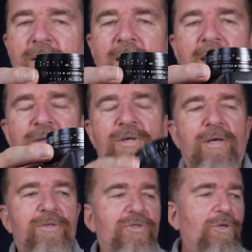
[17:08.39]
And
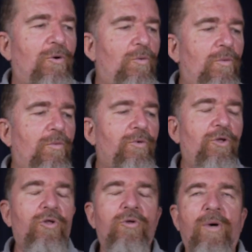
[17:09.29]
uh, so
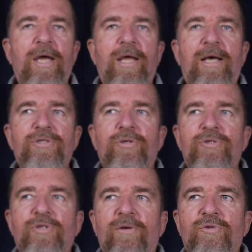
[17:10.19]
you might ask
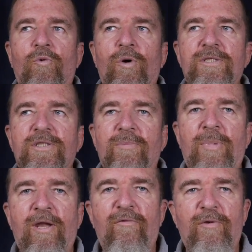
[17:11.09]
yourselves, well, what's the
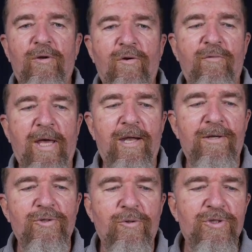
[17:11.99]
benefit or
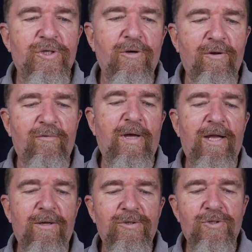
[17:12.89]
advantage, or is there an
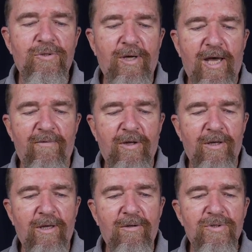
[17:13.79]
advantage to
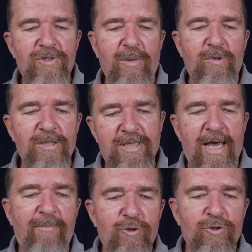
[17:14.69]
having a stepless
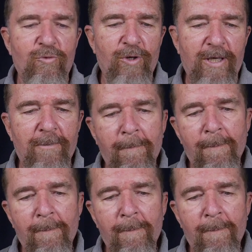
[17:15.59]
aperture ring?